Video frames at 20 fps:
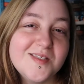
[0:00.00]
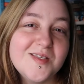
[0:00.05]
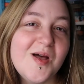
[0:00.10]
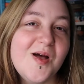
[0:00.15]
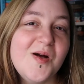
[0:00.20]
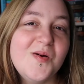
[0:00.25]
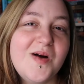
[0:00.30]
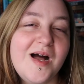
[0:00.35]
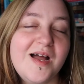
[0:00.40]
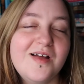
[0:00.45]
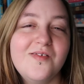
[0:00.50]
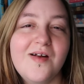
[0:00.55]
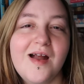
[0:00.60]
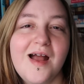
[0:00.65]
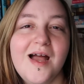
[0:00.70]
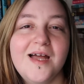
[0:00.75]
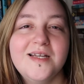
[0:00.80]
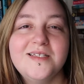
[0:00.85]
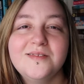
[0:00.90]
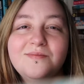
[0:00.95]
So I
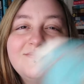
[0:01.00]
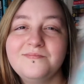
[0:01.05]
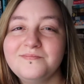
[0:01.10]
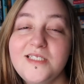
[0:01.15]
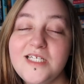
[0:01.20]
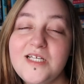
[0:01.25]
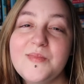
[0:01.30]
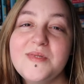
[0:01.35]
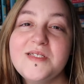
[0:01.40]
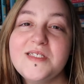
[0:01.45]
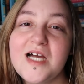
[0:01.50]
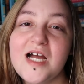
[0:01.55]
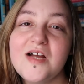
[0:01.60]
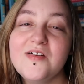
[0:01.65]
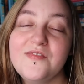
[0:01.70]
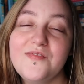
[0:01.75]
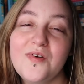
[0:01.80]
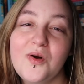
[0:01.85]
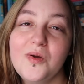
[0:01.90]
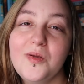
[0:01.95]
read Demon
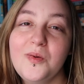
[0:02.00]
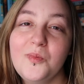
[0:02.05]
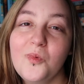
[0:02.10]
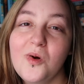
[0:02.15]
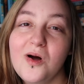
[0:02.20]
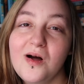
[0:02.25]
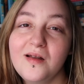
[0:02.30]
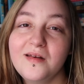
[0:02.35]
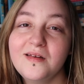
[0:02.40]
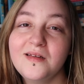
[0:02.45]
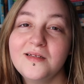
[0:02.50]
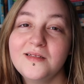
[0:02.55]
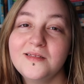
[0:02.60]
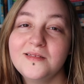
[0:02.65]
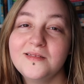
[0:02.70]
Diary Volume 1